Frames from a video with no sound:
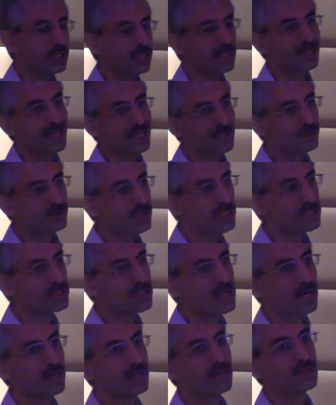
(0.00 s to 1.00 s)
it actually
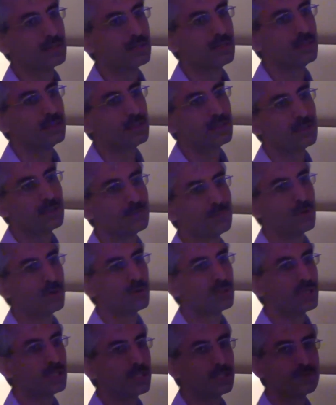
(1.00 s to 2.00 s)
started thinking
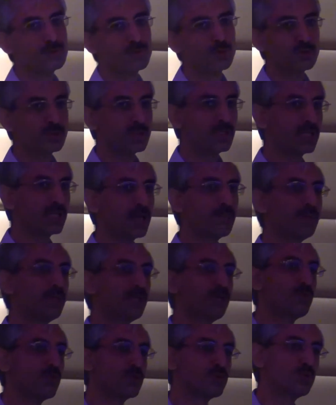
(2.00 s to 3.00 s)
about that if social
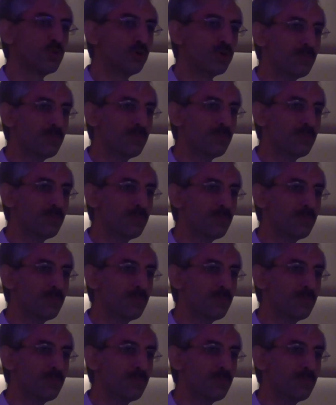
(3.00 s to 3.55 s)
capital was so important,